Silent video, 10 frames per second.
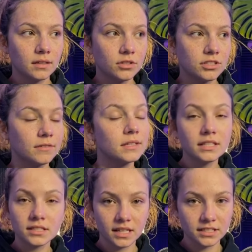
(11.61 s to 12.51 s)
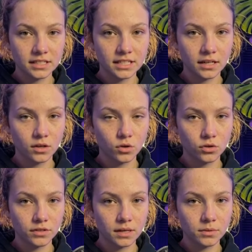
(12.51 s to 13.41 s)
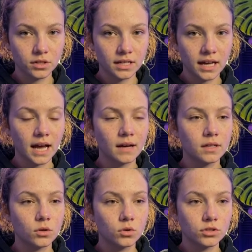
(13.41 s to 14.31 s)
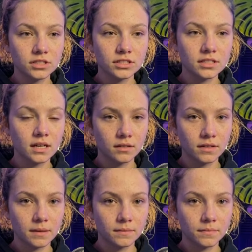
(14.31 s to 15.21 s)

There's different designs. Again, all of them, you can have a course inside of them.